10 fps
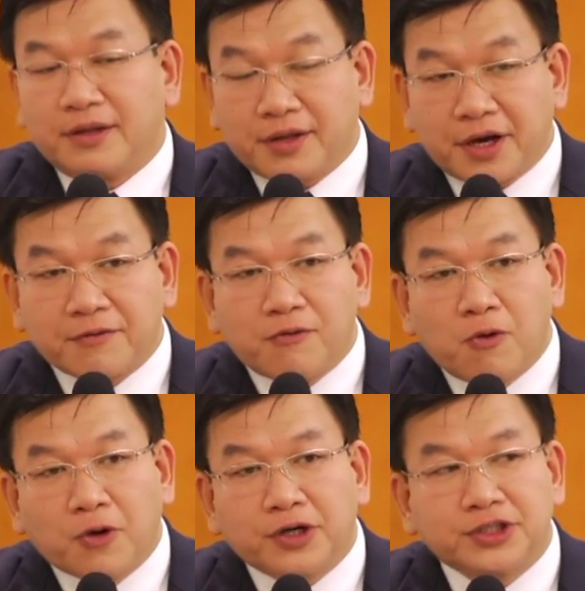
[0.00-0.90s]

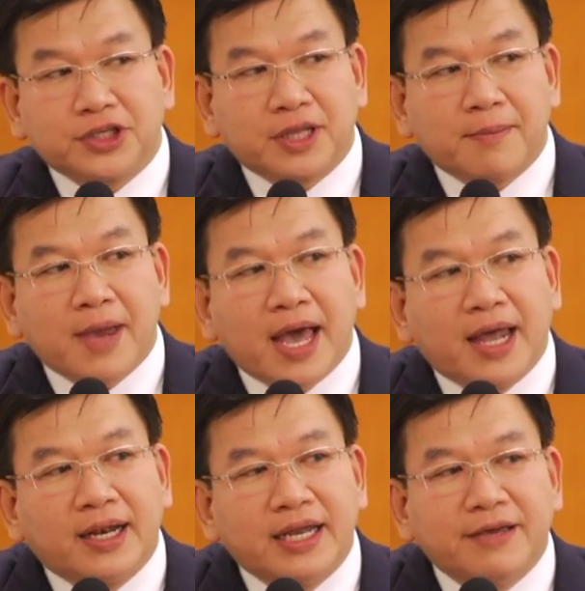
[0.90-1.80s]
Therefore shall a
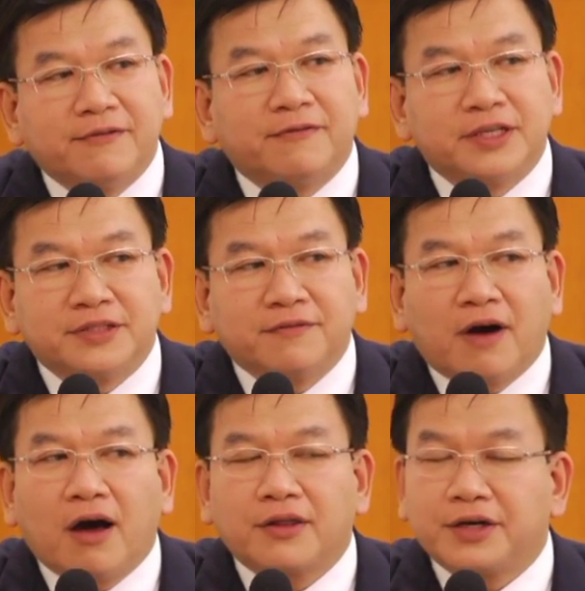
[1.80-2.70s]
man leave his
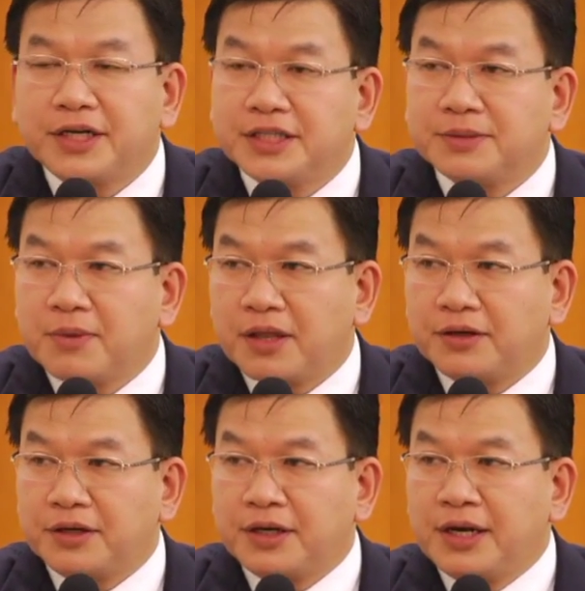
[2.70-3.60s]
father and his
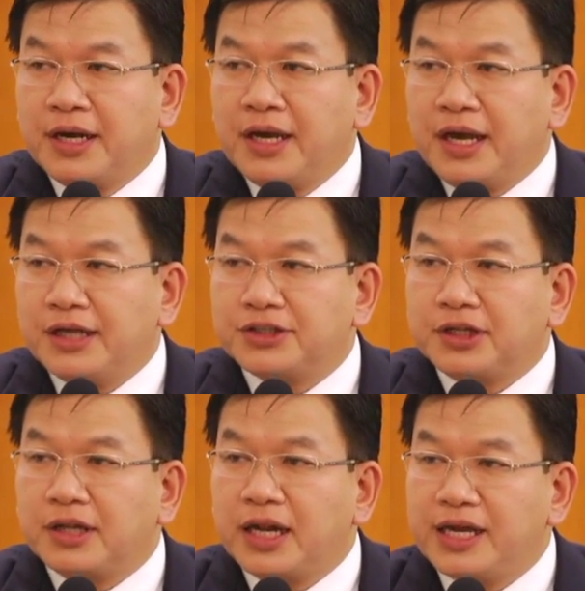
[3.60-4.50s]
mother and
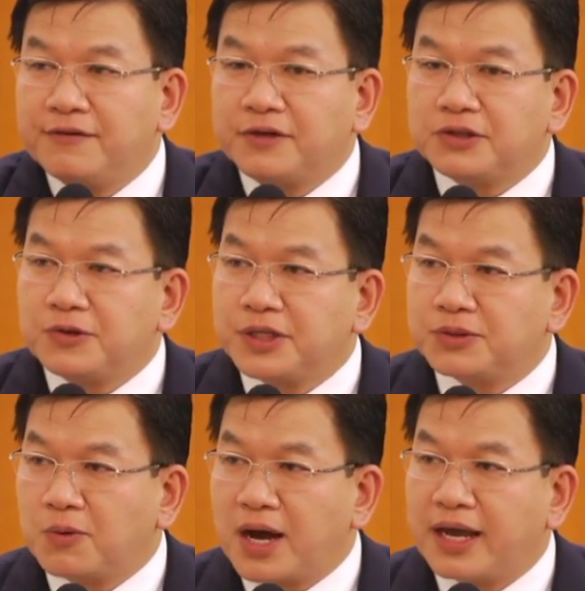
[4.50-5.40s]
shall cleave unto
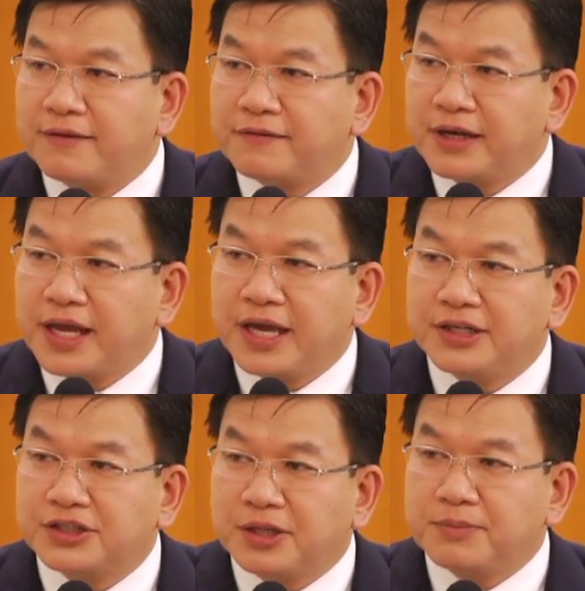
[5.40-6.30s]
his wife, and
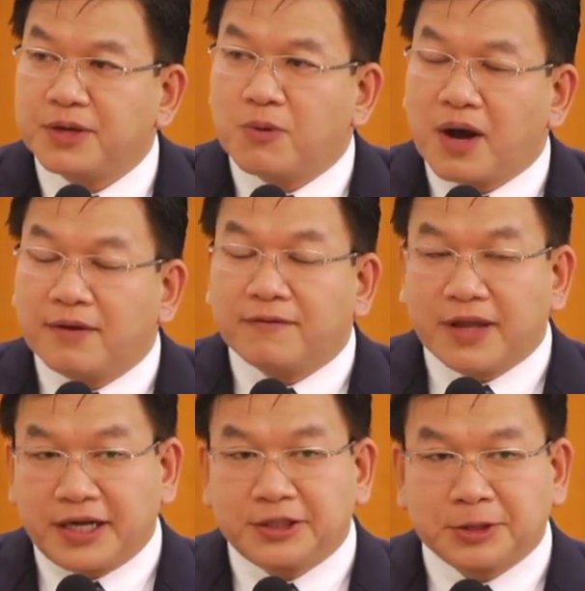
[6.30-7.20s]
they shall be one
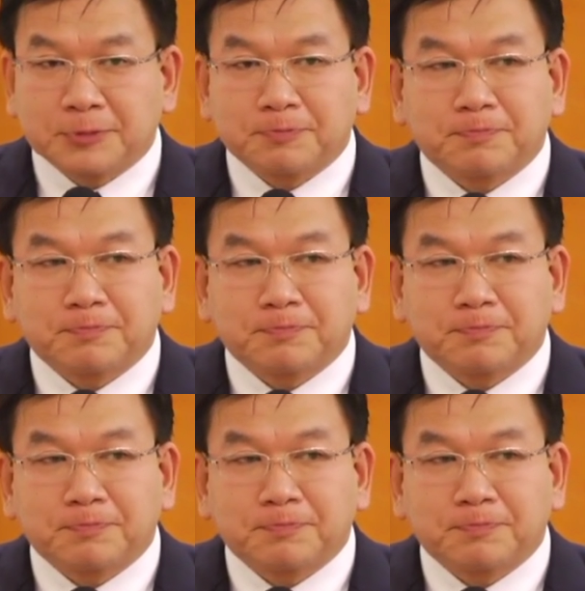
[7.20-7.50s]
flesh.